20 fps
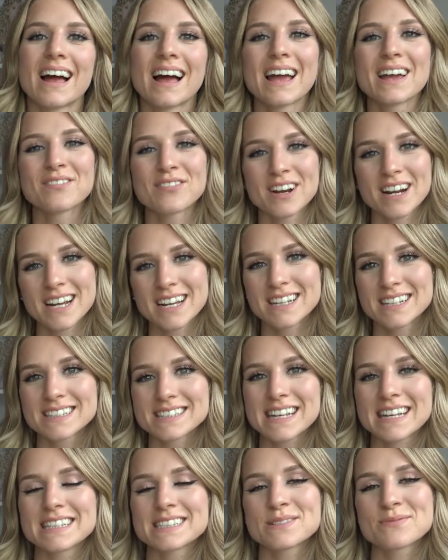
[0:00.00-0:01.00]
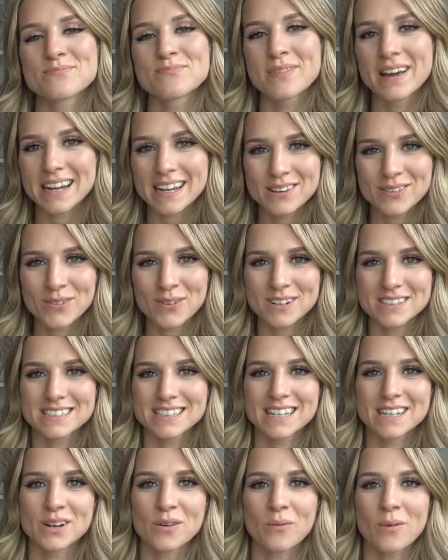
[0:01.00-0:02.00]
Hey friends, it's Megan
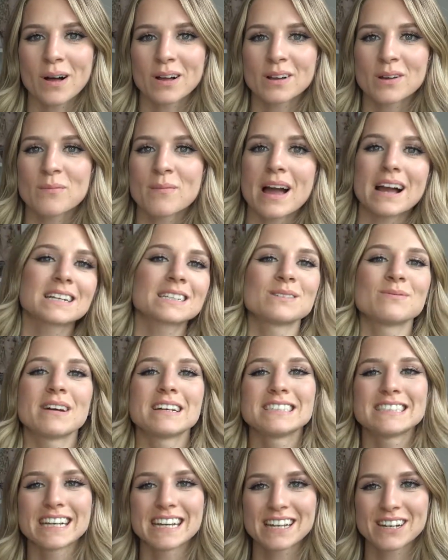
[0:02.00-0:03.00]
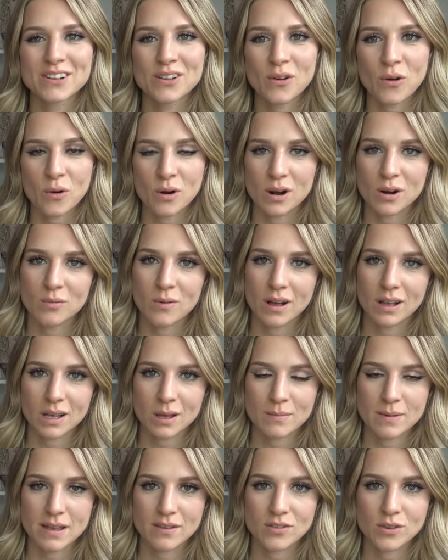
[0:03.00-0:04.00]
Lorson. Welcome back to my channel or
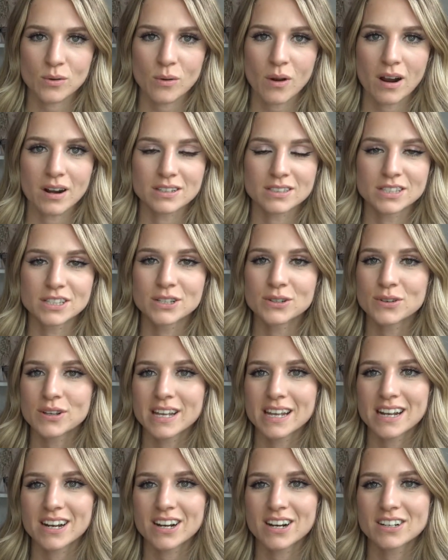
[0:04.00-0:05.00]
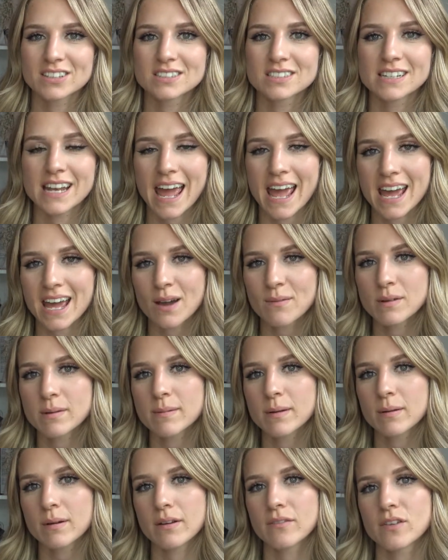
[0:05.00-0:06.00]
welcome if you are new here. Today I'm going to
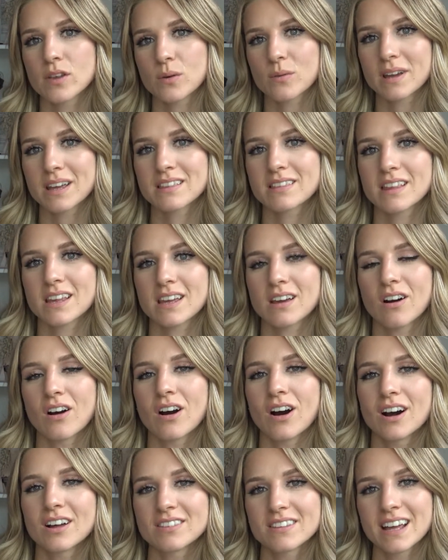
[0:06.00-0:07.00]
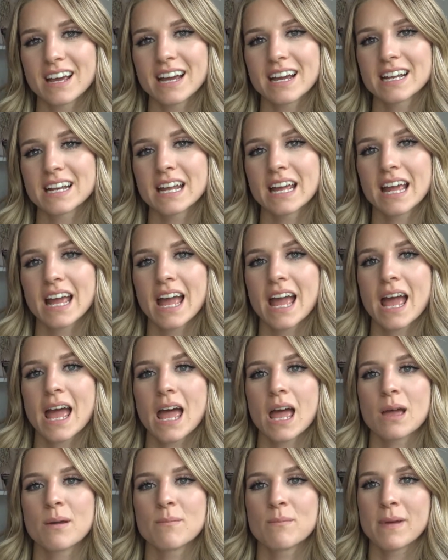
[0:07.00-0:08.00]
be reviewing the Online
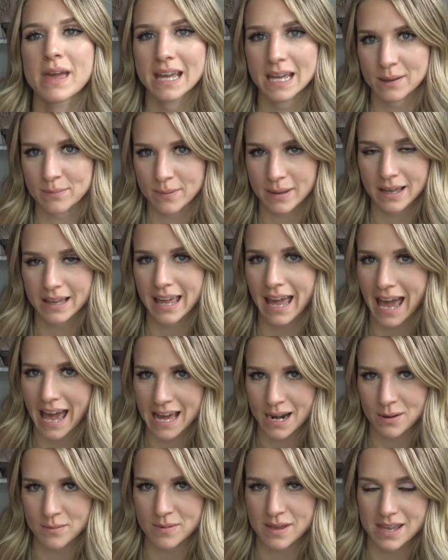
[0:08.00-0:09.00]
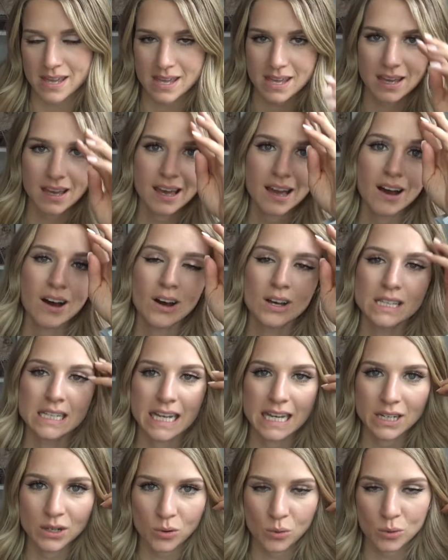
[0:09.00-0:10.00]
Makeup Academy
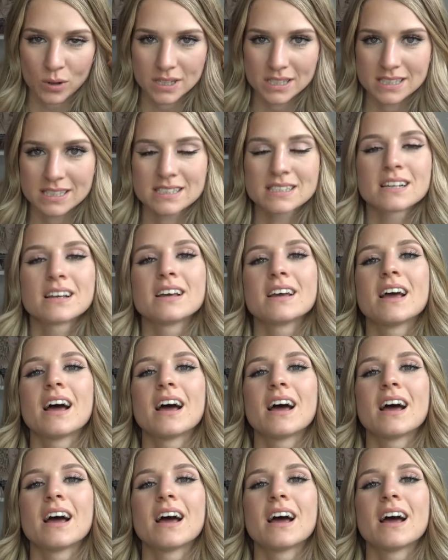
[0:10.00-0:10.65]
online course.